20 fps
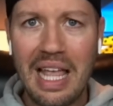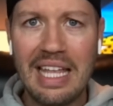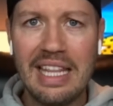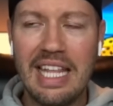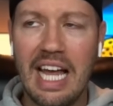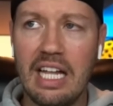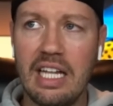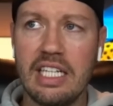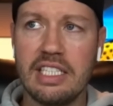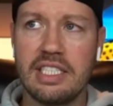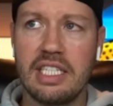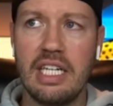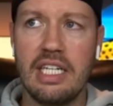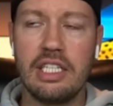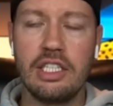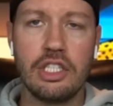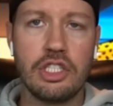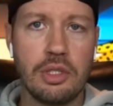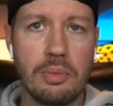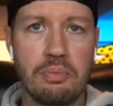Now, let's get
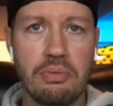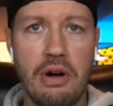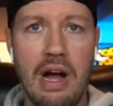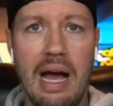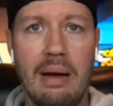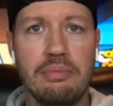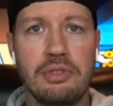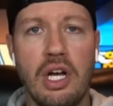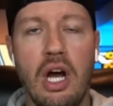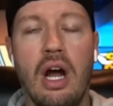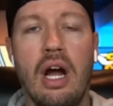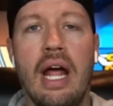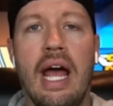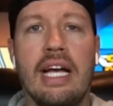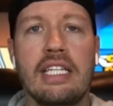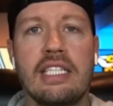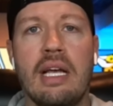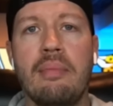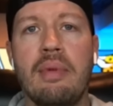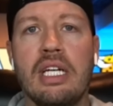into some props. All right.
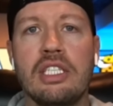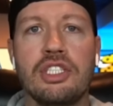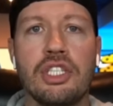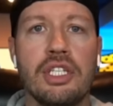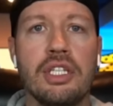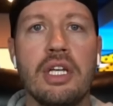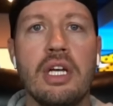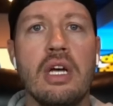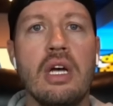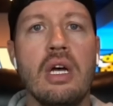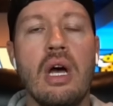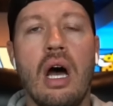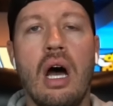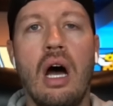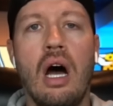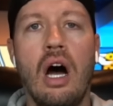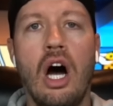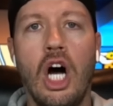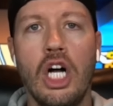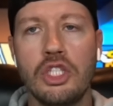As I mentioned
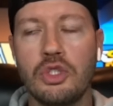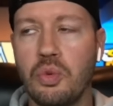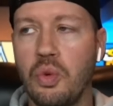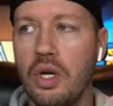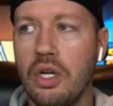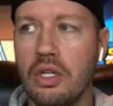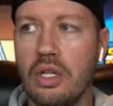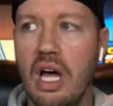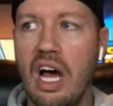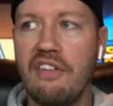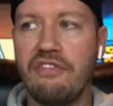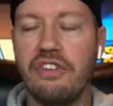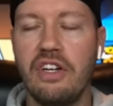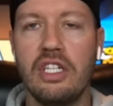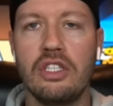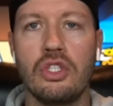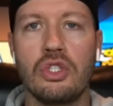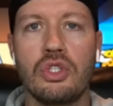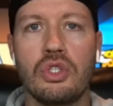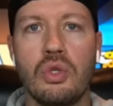uh, on Twitter, Lafayette
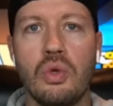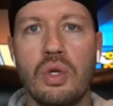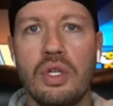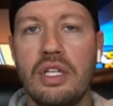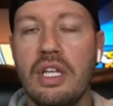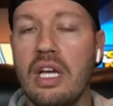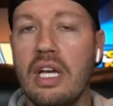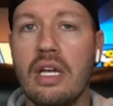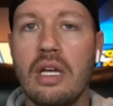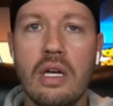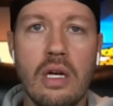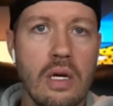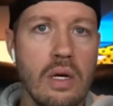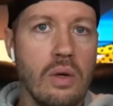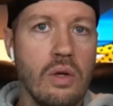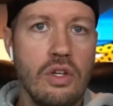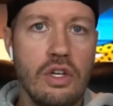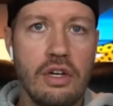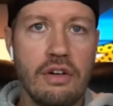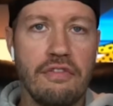underscore D,
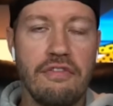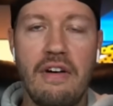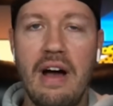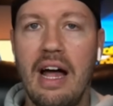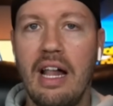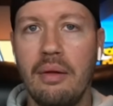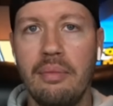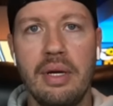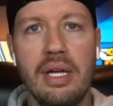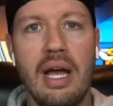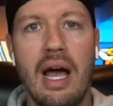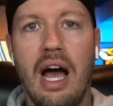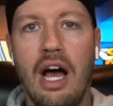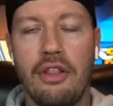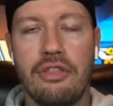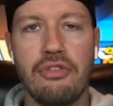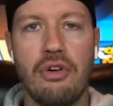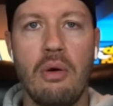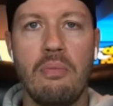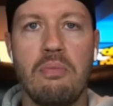you can follow me. I'll
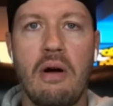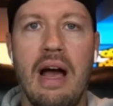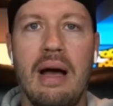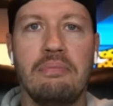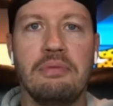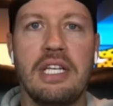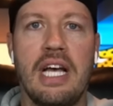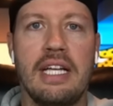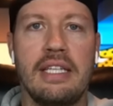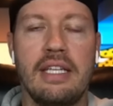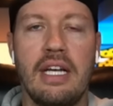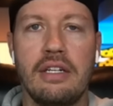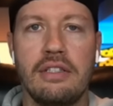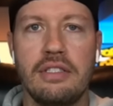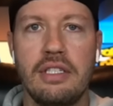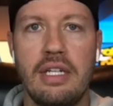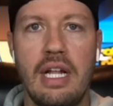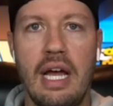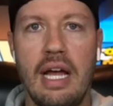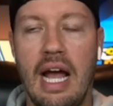throw props out there
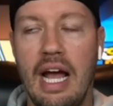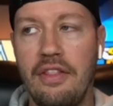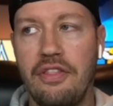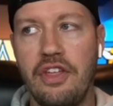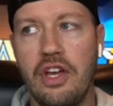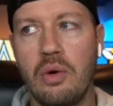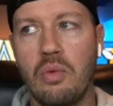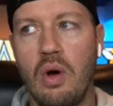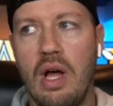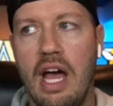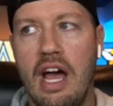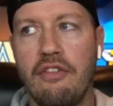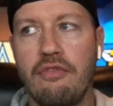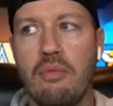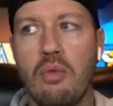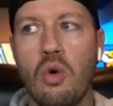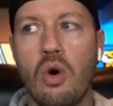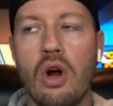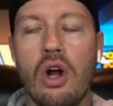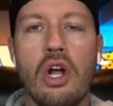today. I think we'll have
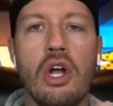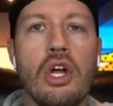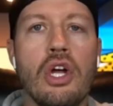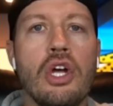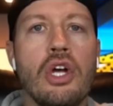more.